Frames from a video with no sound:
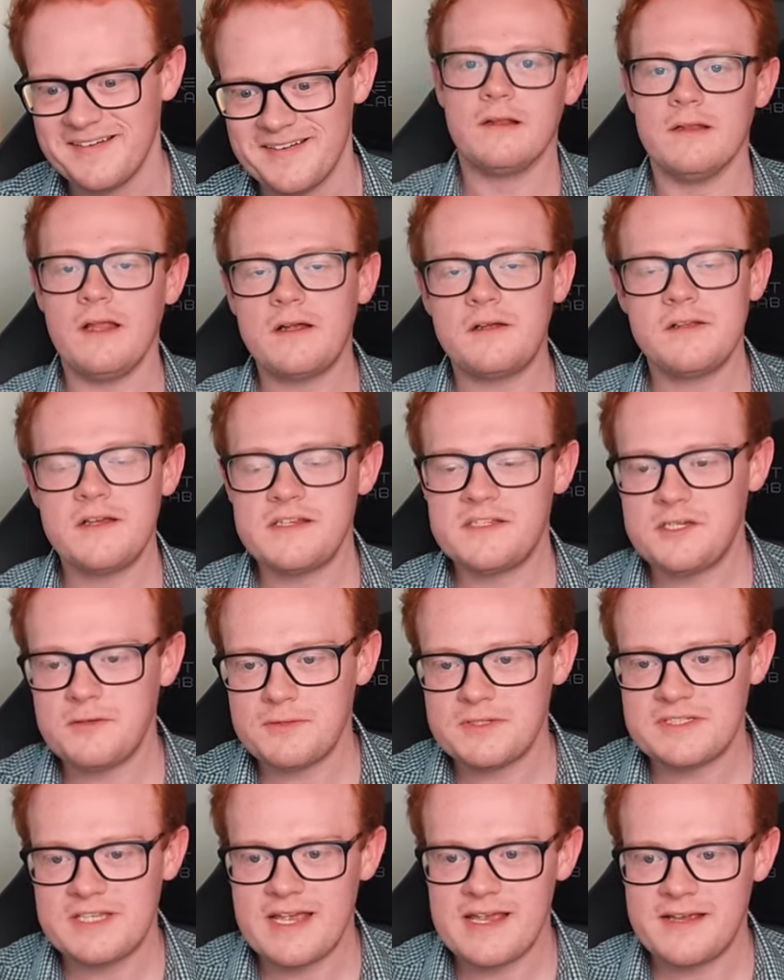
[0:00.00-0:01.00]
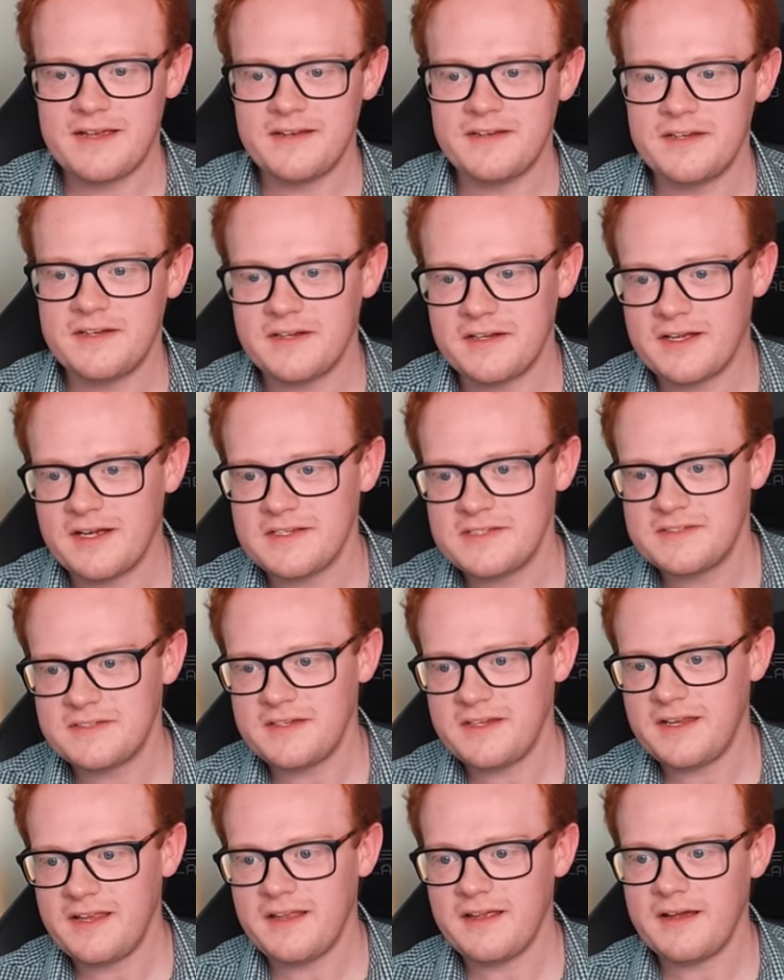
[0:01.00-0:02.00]
Luckily, she was taken into
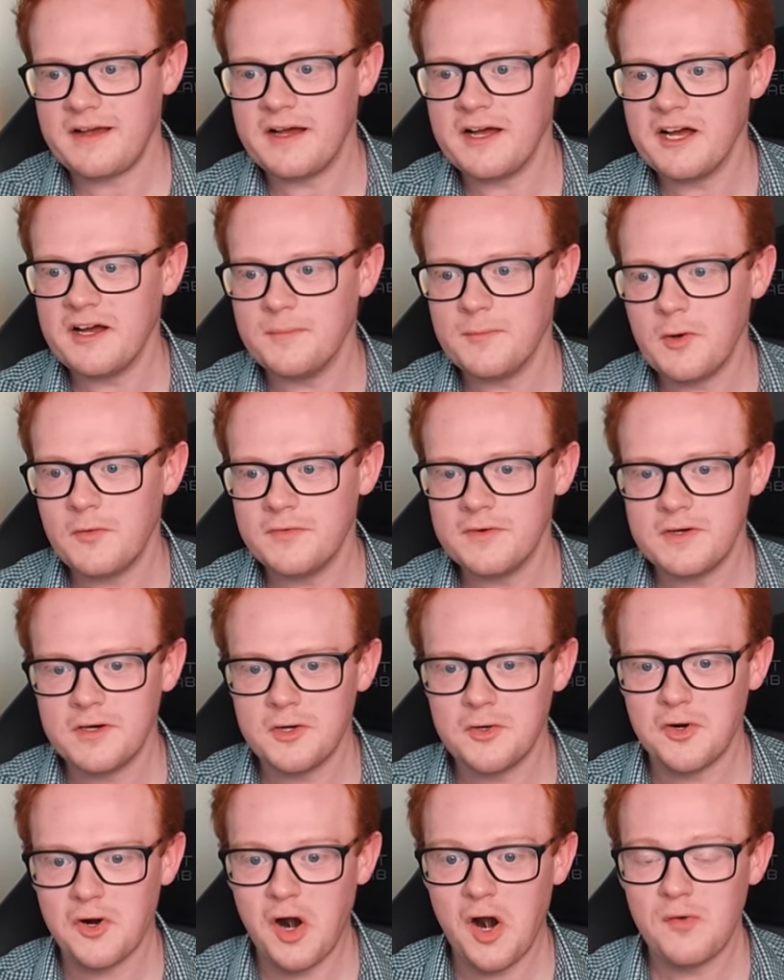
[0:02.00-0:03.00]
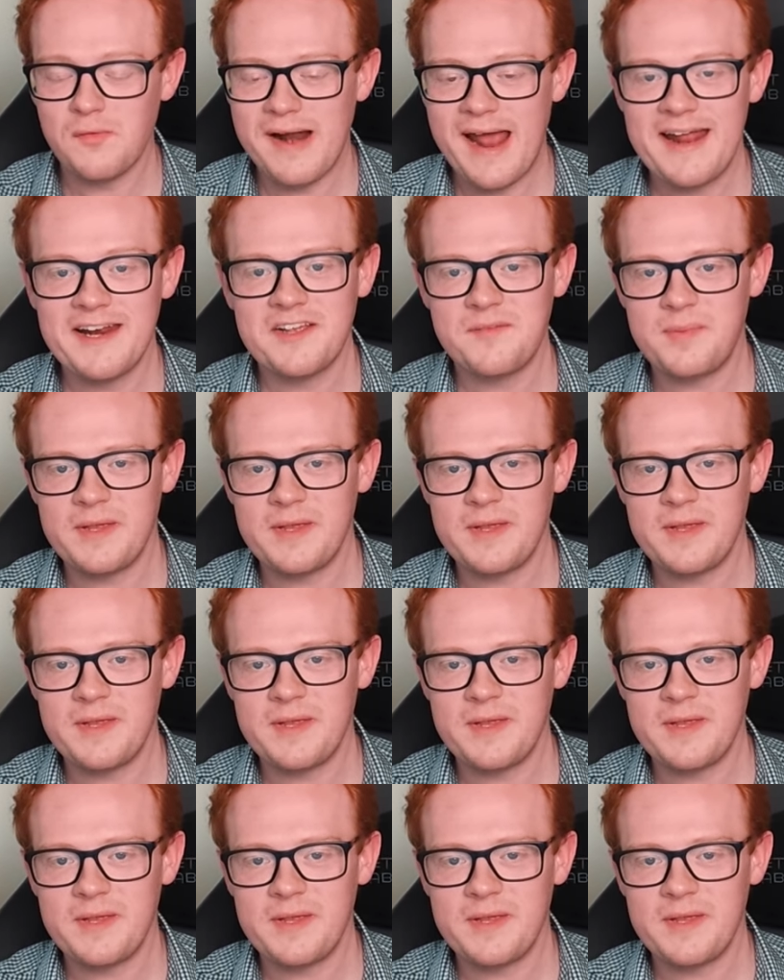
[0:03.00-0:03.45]
custody over her erratic